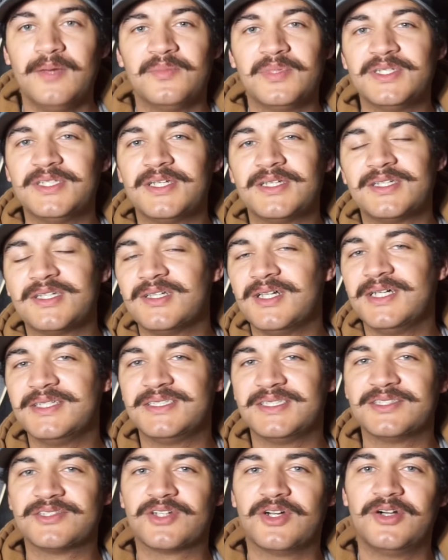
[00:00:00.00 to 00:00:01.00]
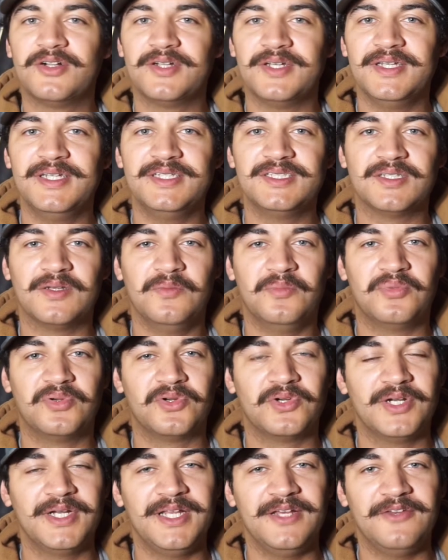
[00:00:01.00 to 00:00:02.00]
But nonetheless, this car is
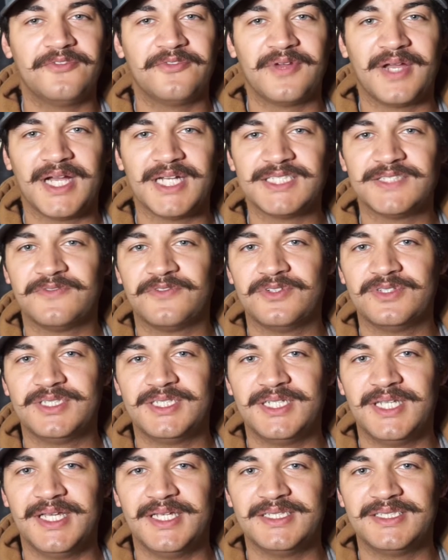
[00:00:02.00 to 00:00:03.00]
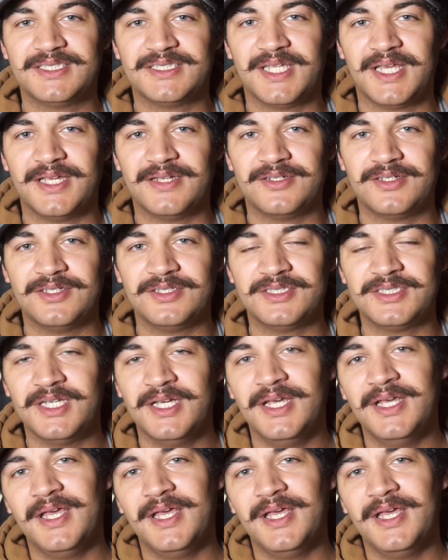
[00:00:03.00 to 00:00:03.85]
pretty fast for today's standards,